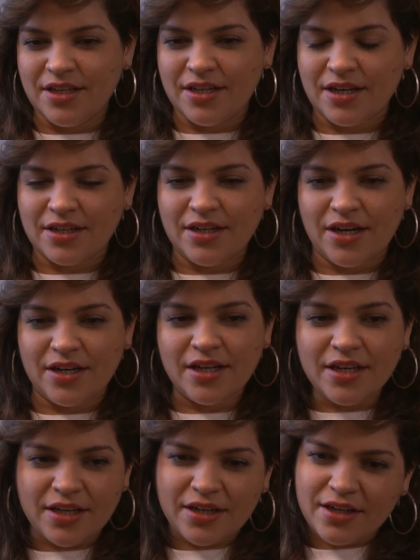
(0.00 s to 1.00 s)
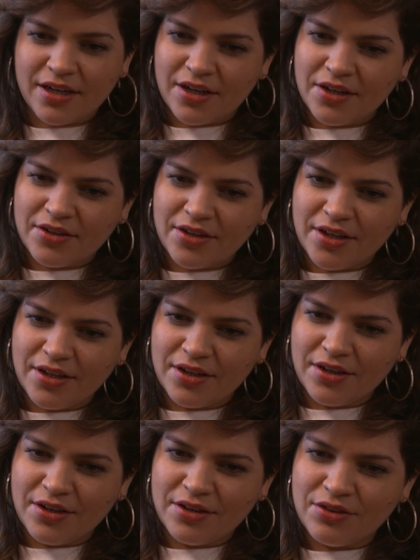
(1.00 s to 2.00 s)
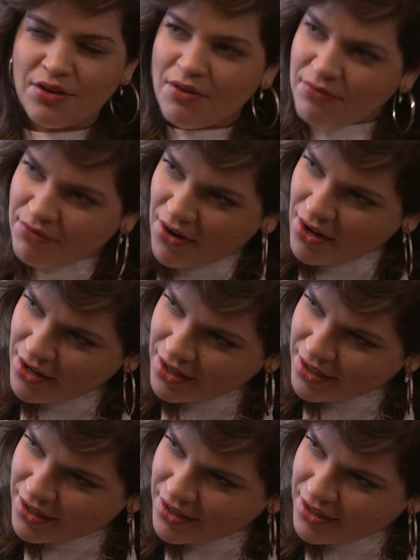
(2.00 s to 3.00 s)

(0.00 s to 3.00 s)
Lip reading: and I got in, and I was like, the fuck?